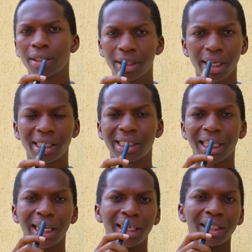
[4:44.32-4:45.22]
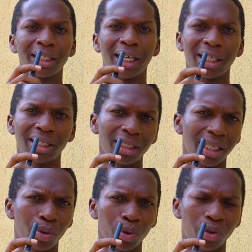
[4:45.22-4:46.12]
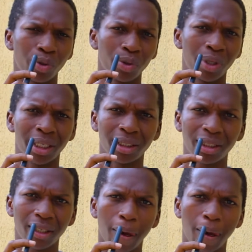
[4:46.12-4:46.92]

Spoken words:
Kickstart anything that it is that you want to do, and